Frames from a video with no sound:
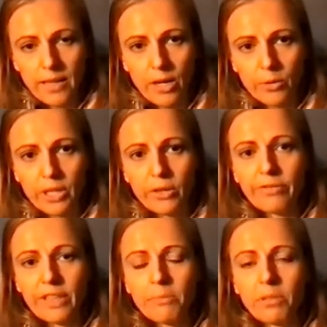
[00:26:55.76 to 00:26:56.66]
How are your
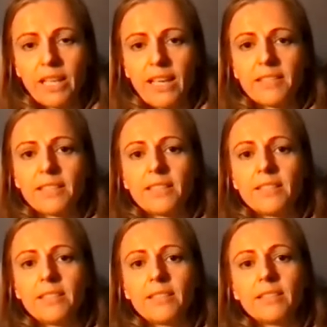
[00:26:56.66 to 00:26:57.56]
feet
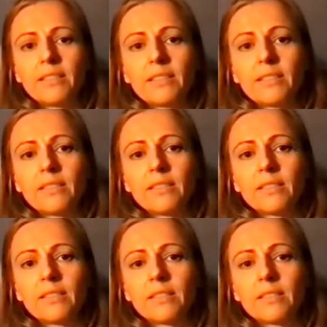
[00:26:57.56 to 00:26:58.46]
planted?
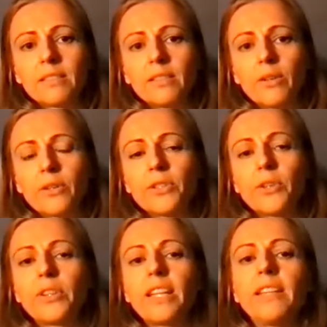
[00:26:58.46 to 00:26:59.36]
Notice
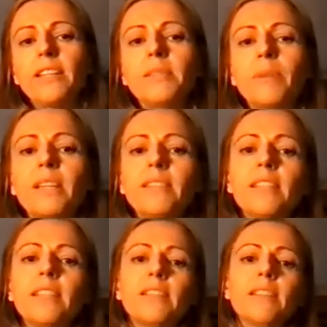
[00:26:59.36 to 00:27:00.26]
your knees
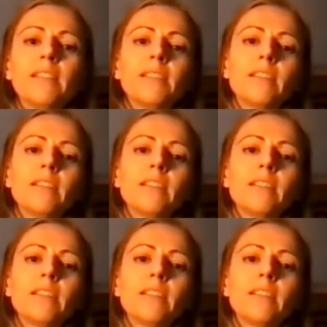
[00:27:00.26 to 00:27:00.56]
bending.